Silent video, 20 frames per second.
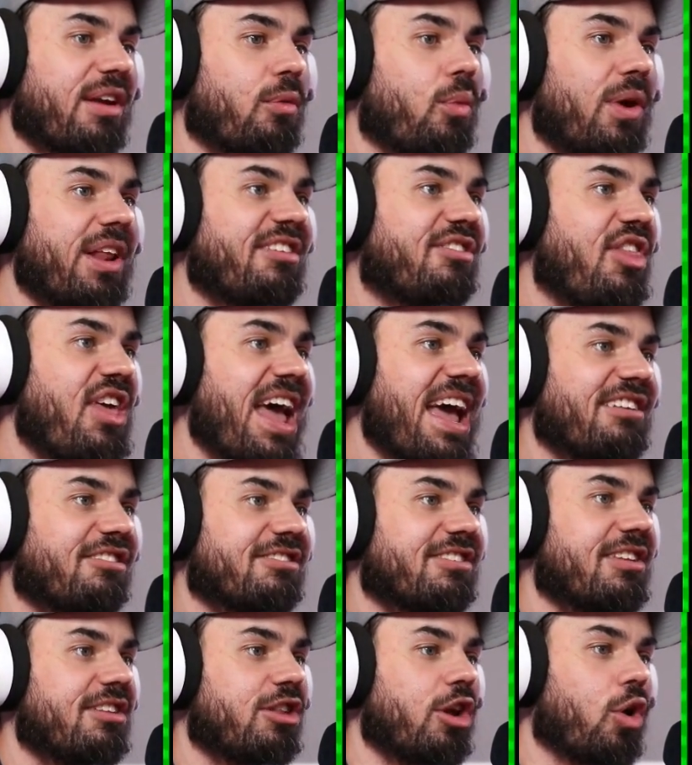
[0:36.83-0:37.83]
what is
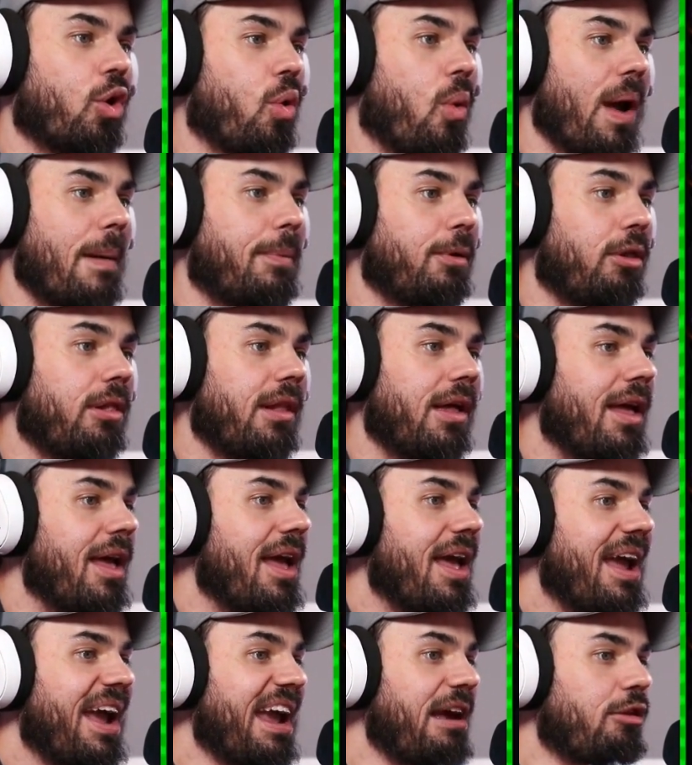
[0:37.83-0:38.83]
this? The Quibble?
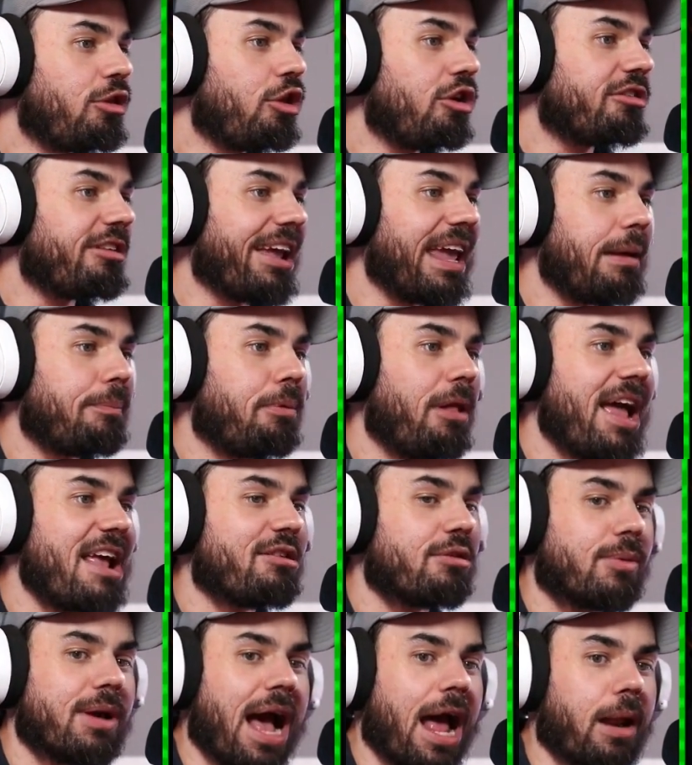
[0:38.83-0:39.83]
He looks like he plays
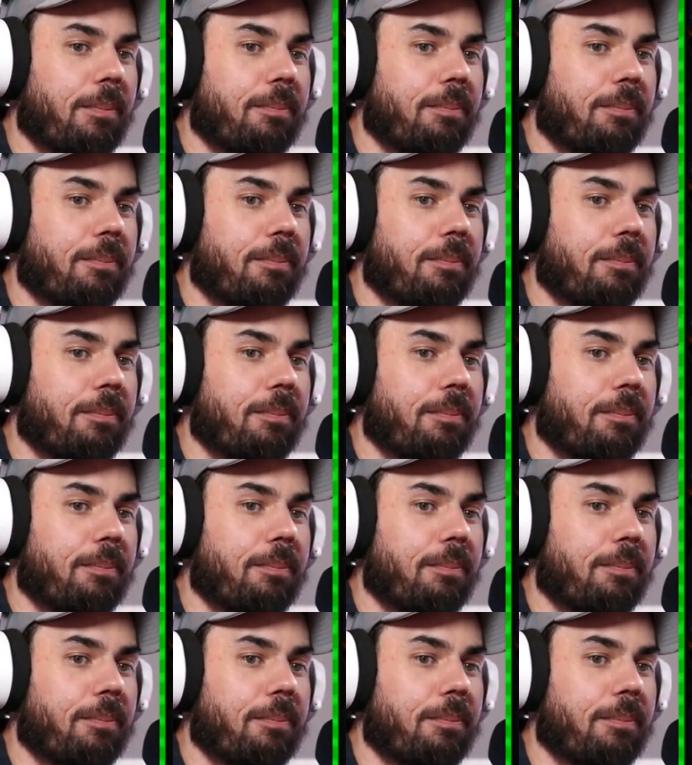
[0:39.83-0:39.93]
some kind of